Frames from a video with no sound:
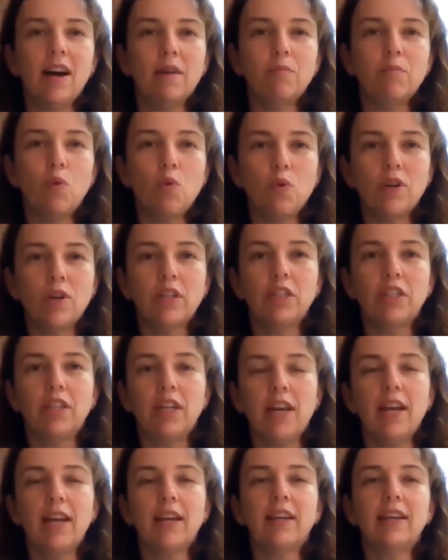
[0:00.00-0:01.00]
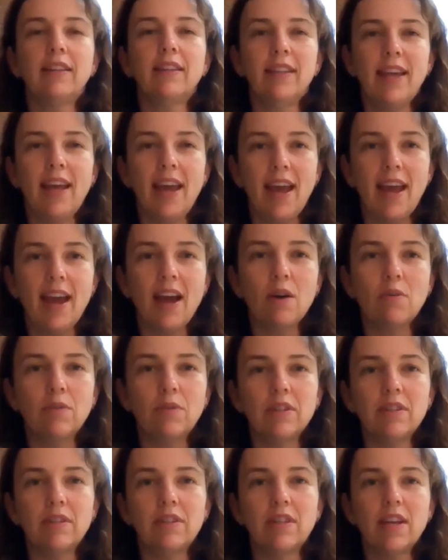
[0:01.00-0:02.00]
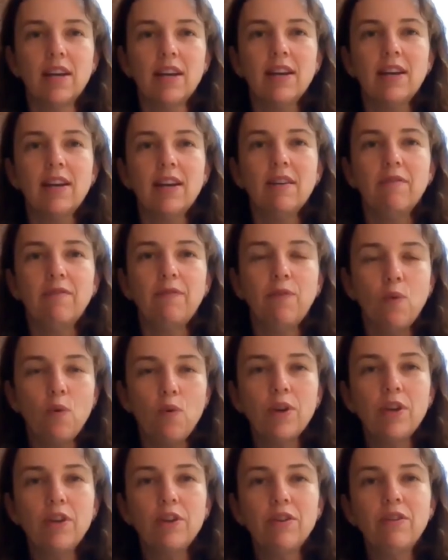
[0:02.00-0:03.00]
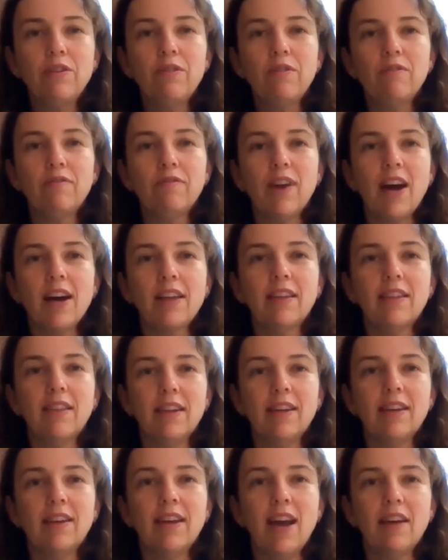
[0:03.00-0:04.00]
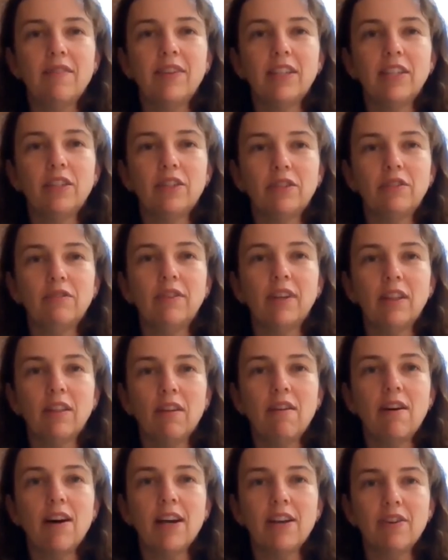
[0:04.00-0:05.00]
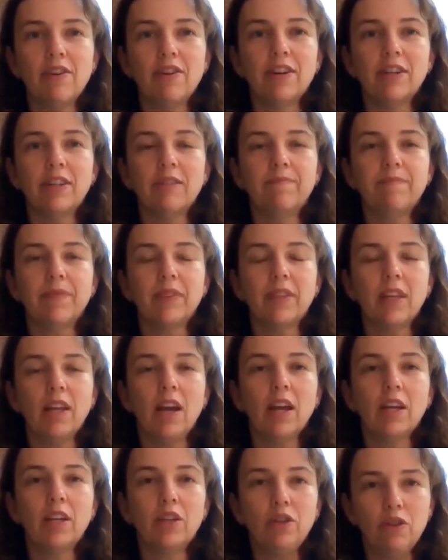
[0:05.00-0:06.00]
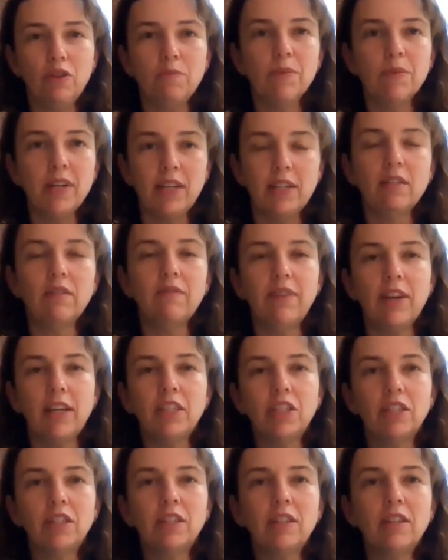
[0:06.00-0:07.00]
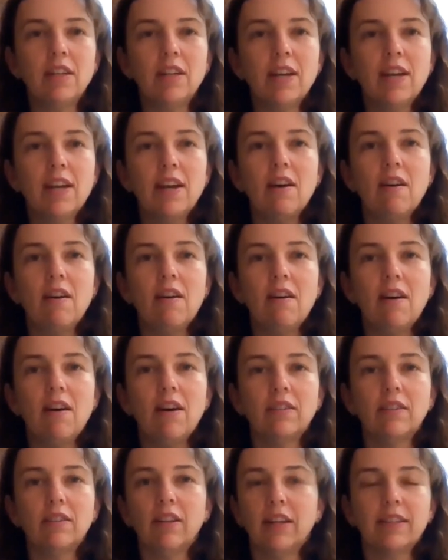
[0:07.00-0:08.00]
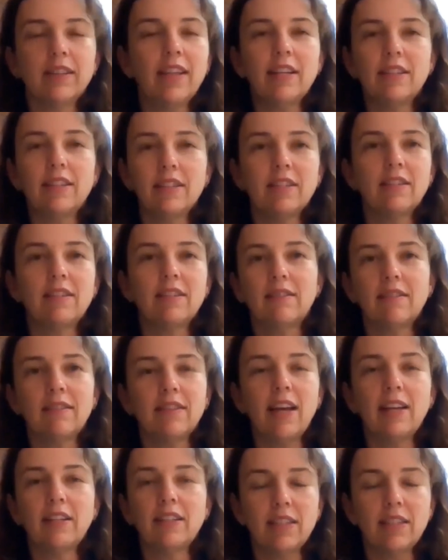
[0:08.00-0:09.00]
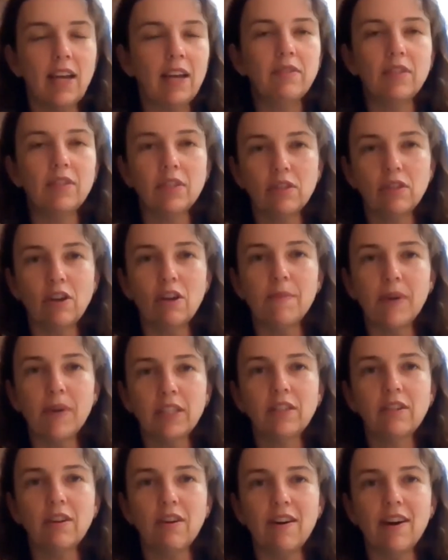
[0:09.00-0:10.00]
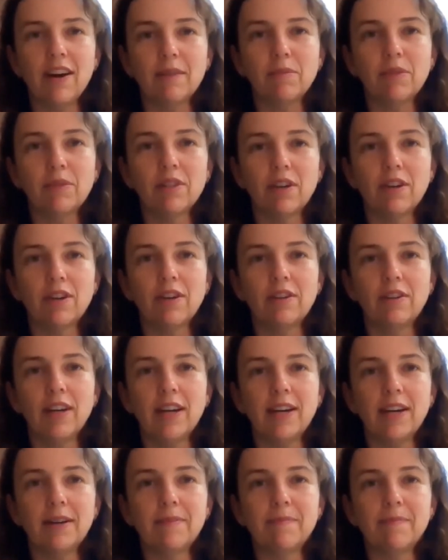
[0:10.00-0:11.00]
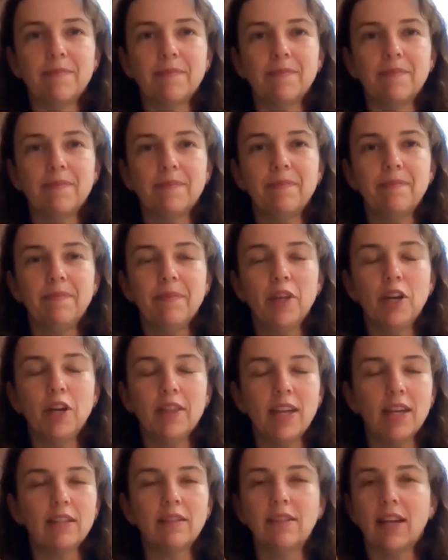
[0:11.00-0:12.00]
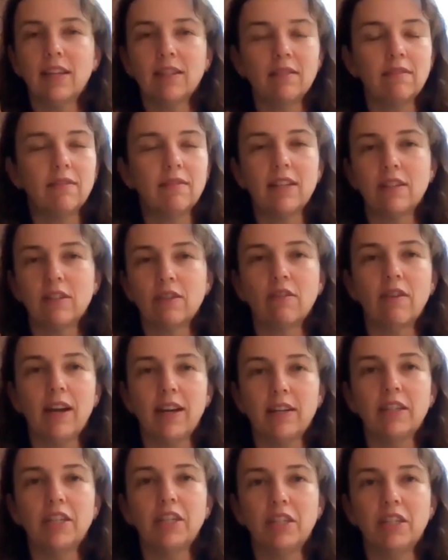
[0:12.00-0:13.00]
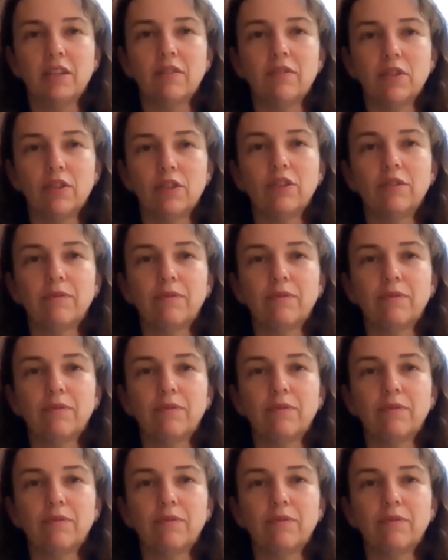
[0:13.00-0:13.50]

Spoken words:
audit check and the hours for you, rather than having to rely on a human intervention, that saves us so much time. So that's a great initiative too.